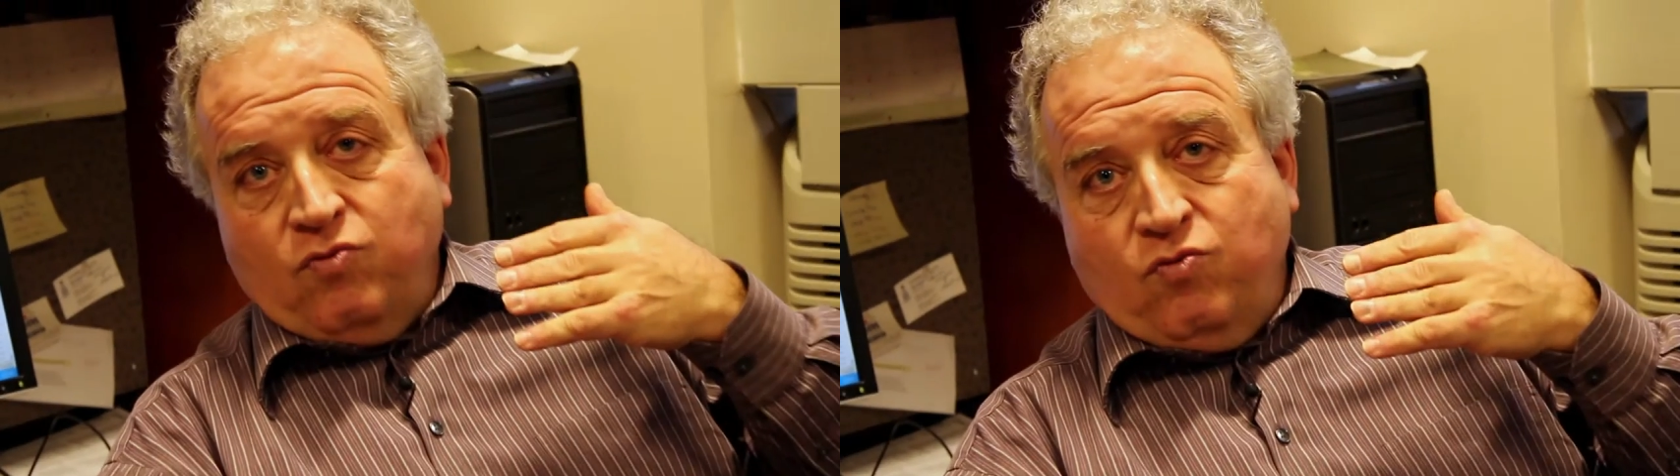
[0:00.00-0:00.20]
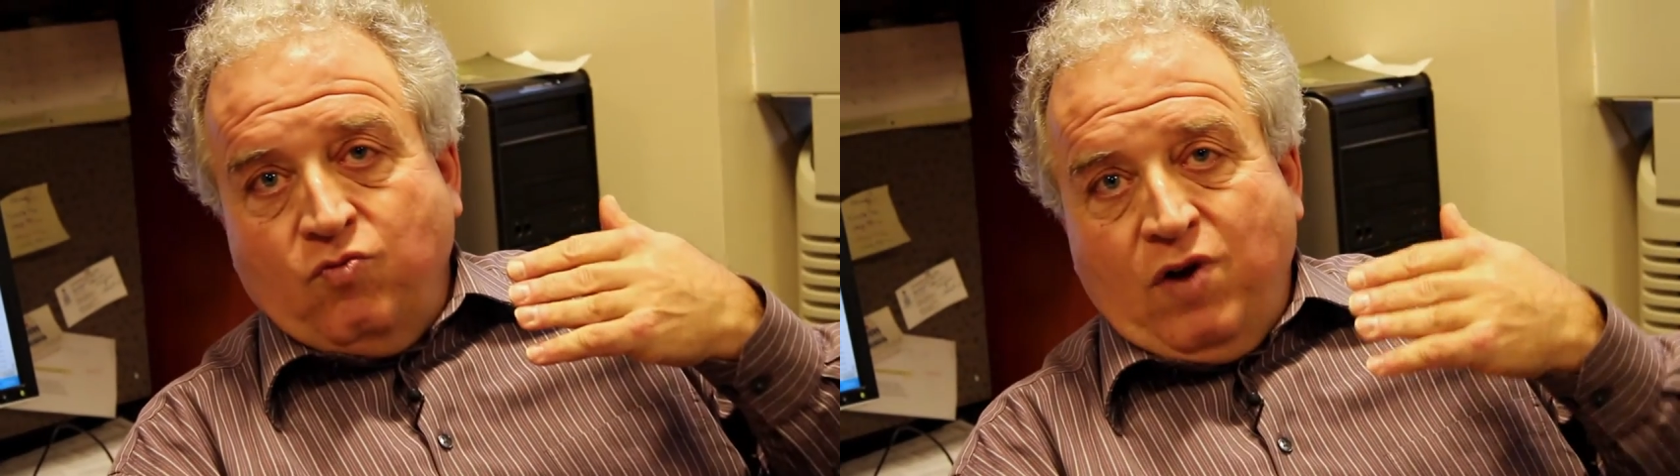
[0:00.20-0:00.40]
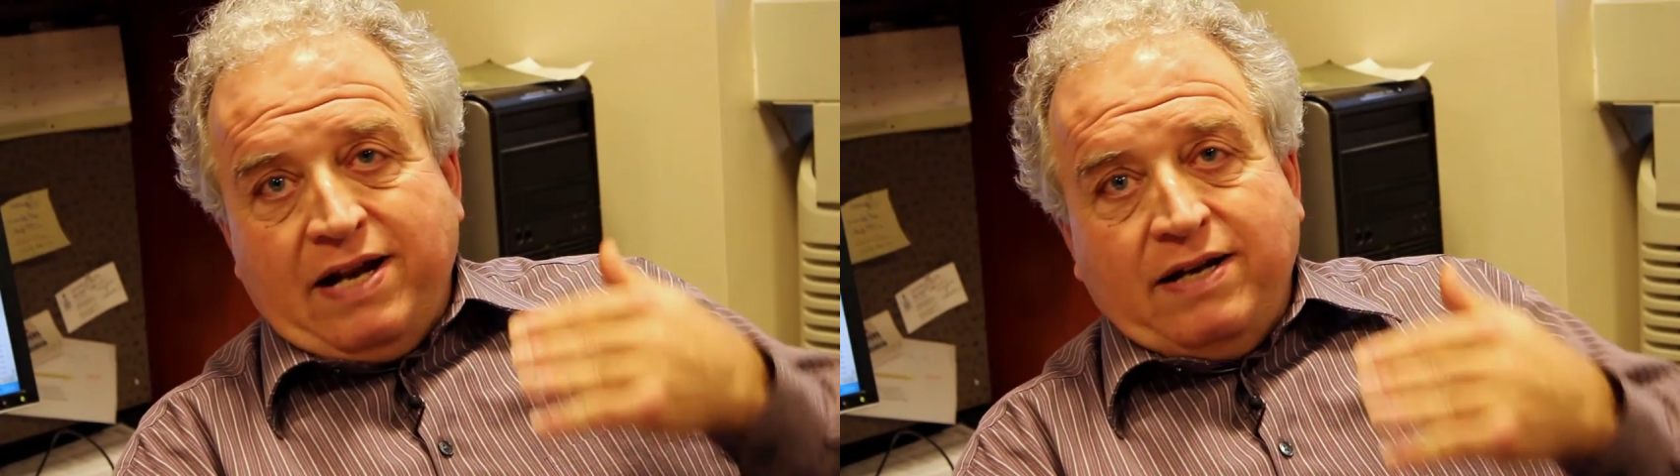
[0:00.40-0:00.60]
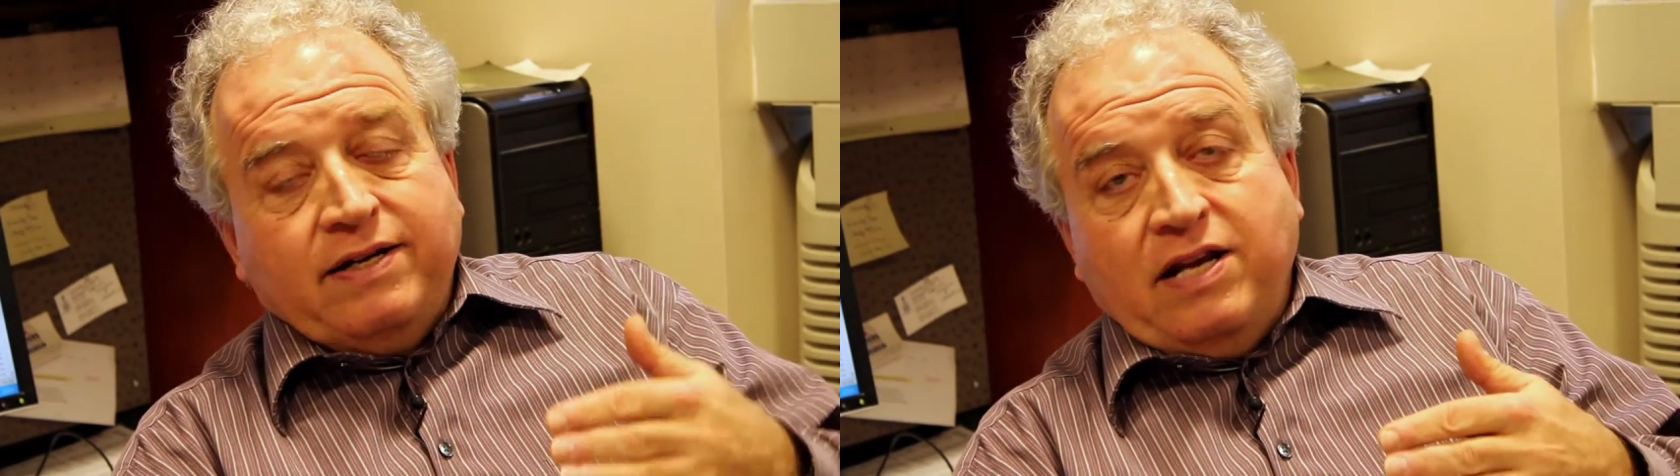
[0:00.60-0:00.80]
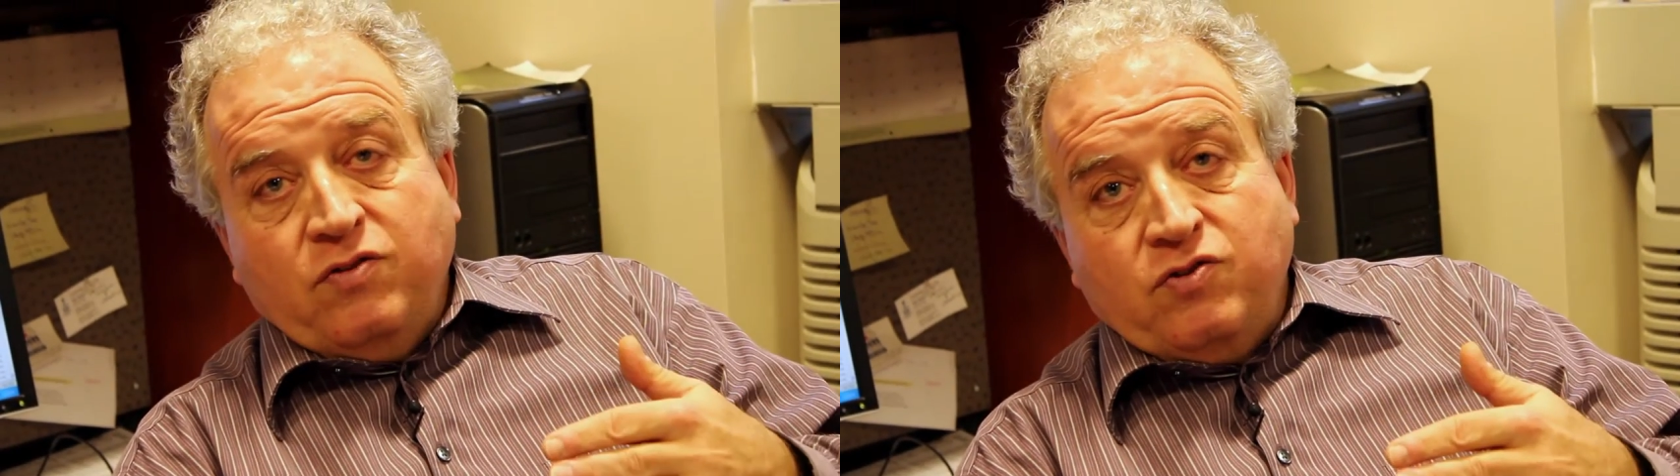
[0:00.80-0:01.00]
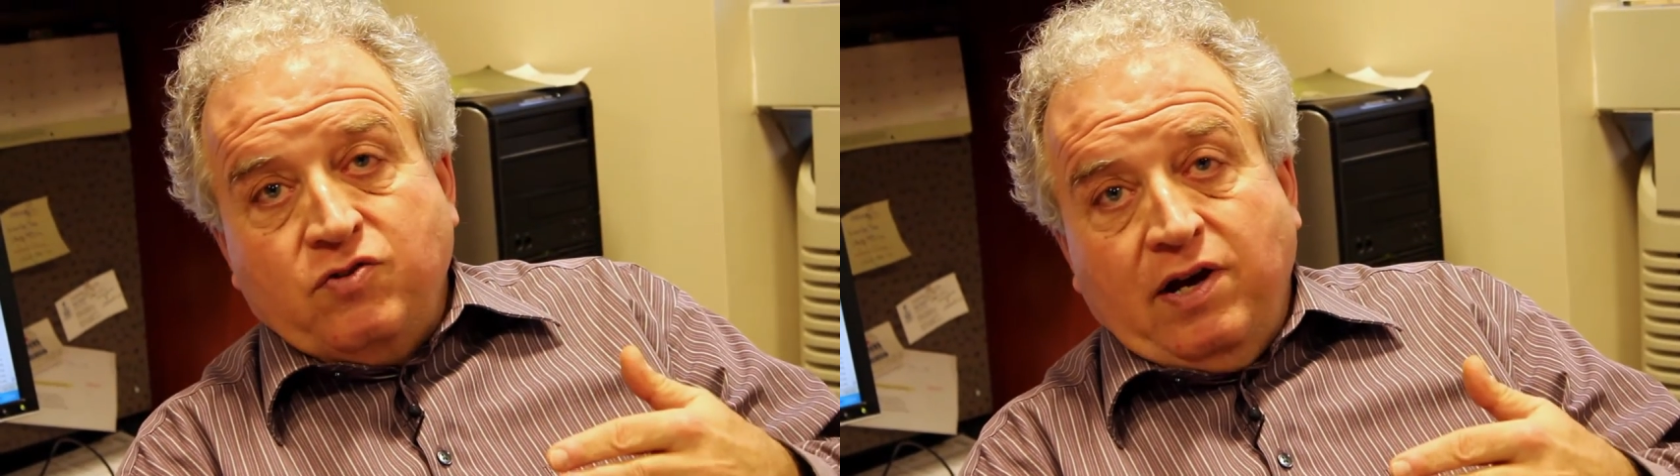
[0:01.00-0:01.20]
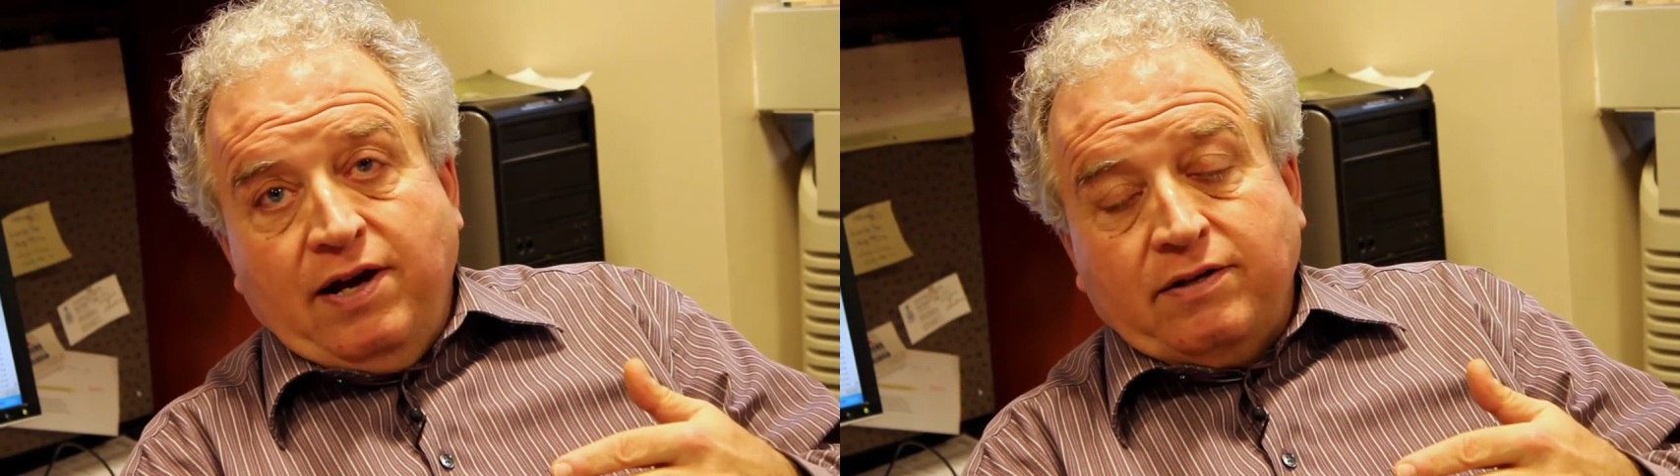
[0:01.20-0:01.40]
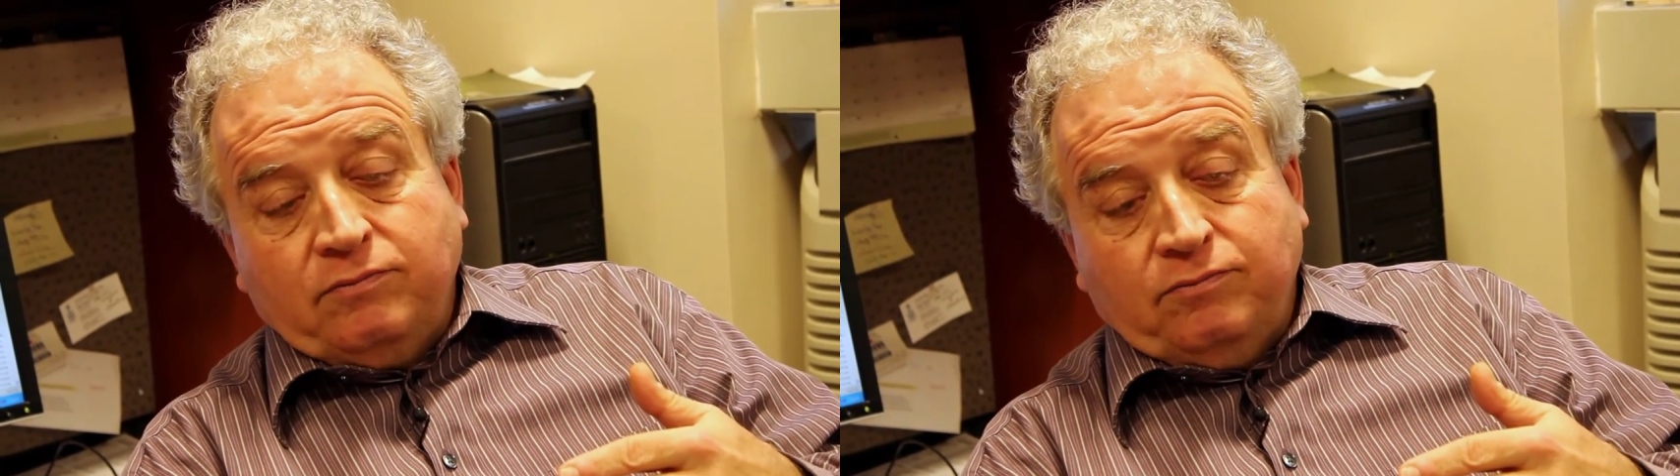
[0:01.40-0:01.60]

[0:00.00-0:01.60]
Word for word: rattling down the track.